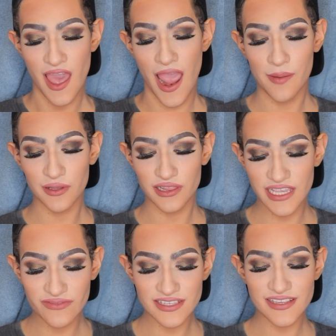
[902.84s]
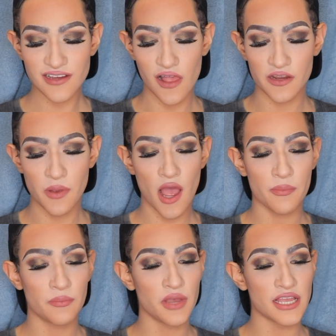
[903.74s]
I believe this is
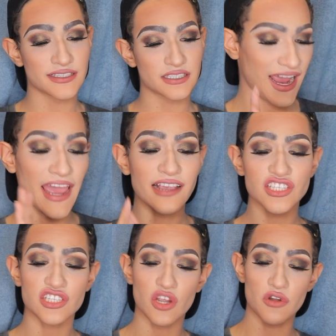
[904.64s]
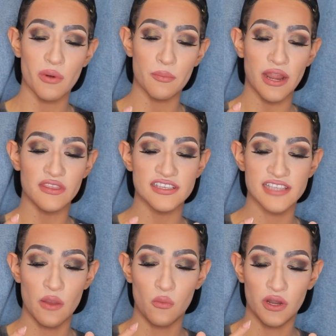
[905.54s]
ColourPop, but I actually don't know what brand this
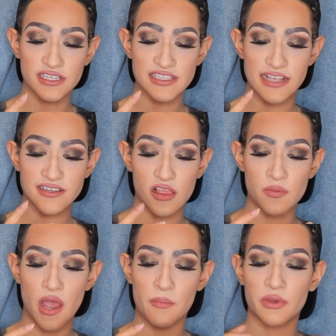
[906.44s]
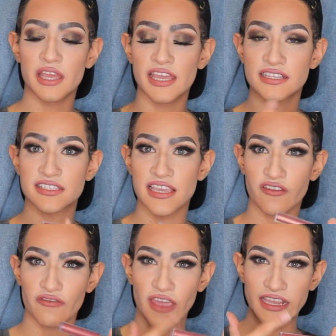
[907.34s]
is. I want to say it's ColourPop, but it's
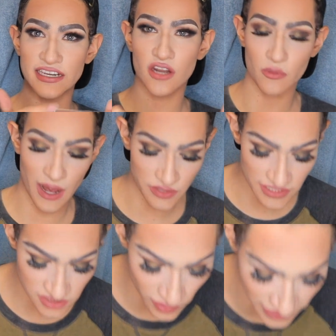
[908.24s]
like fading around it, so